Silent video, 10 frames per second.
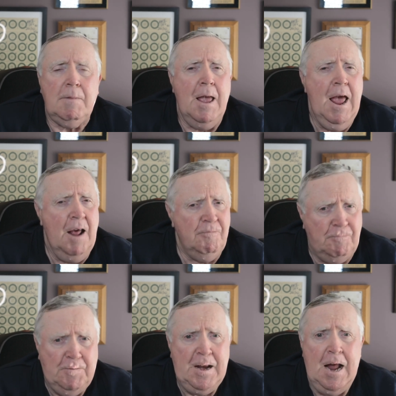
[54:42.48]
and
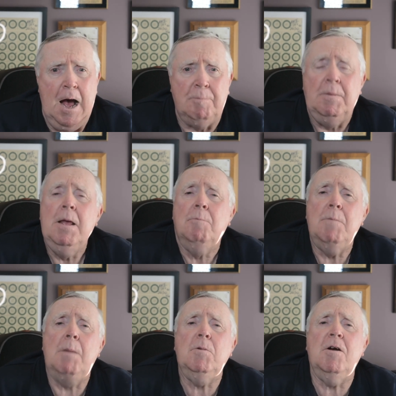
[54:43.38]
phenom,
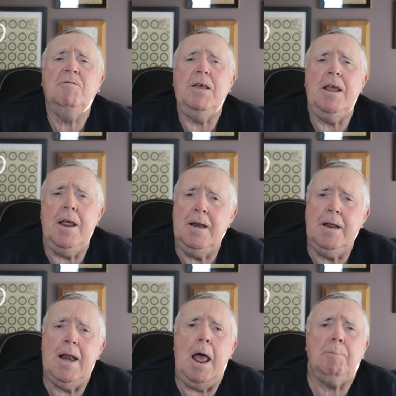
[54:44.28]
member of the
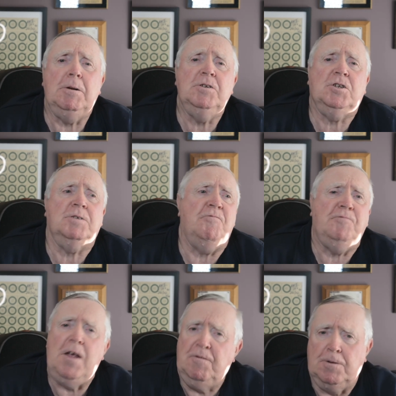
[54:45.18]
Indianapolis
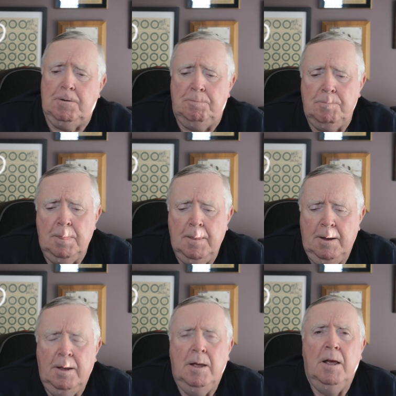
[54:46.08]
Fever,
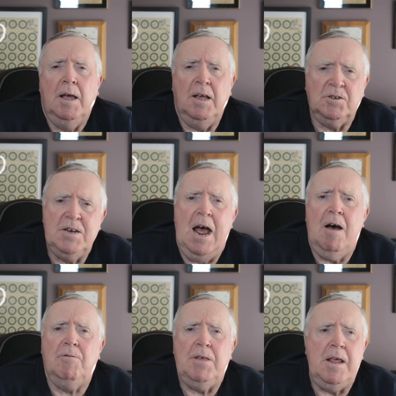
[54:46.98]
is
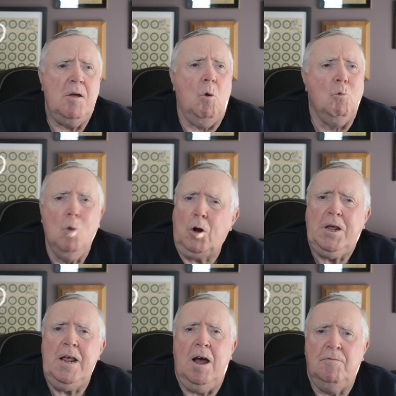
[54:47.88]
now the
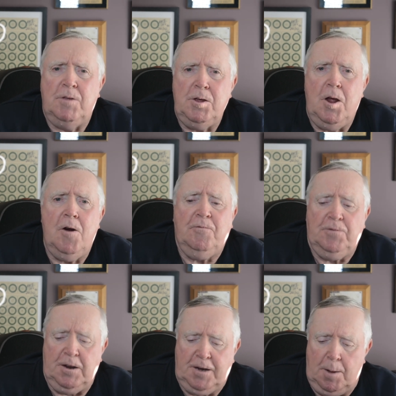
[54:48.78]
Rookie of the Year for
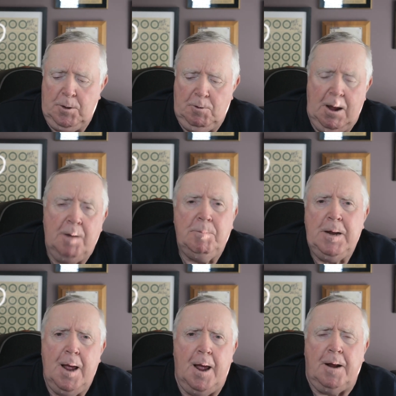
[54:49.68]
the
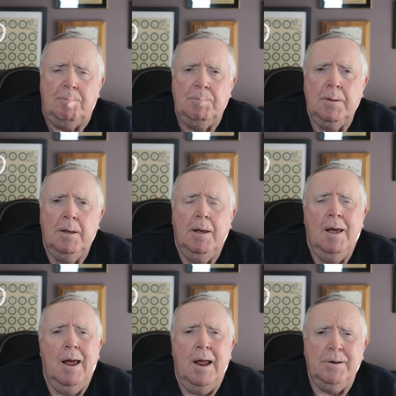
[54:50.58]
WNBA.
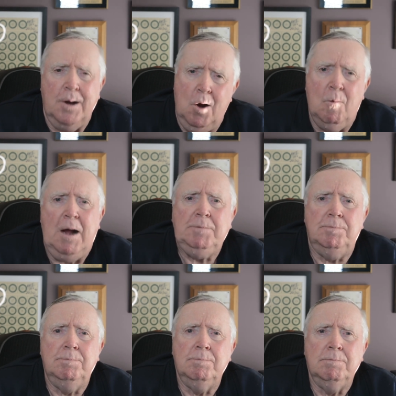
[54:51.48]
And you know what?
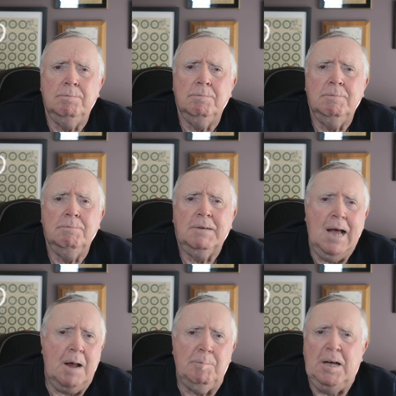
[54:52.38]

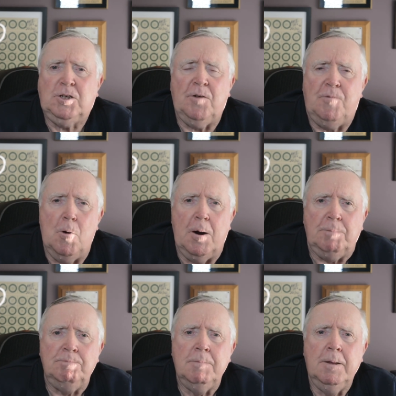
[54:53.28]
God bless her for
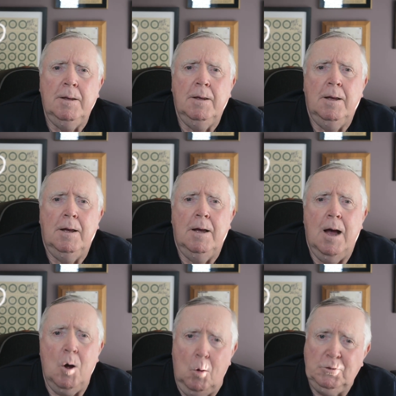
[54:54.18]
it.
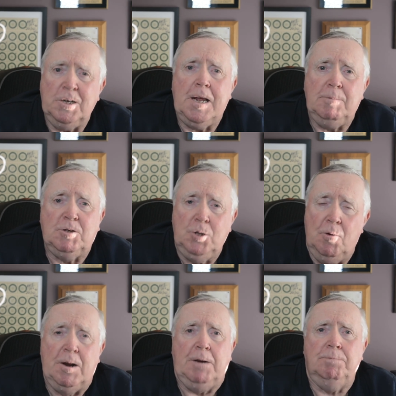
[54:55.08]
I hope she keeps
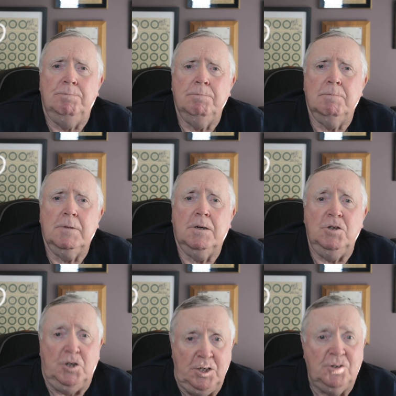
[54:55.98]
doing it
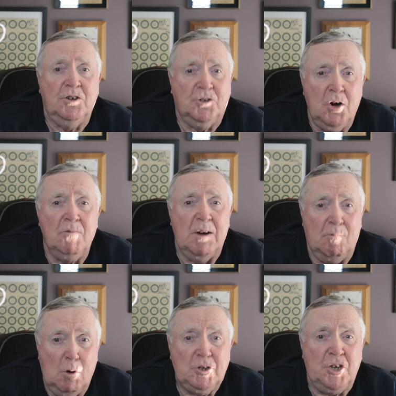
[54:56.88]
because she's deserving
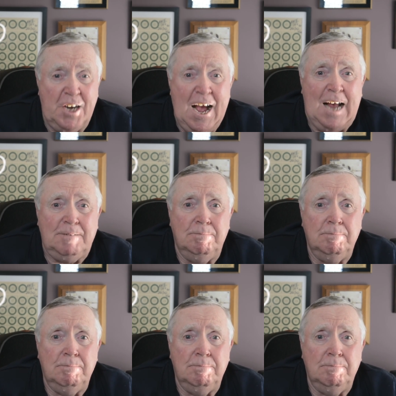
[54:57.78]
of what she got.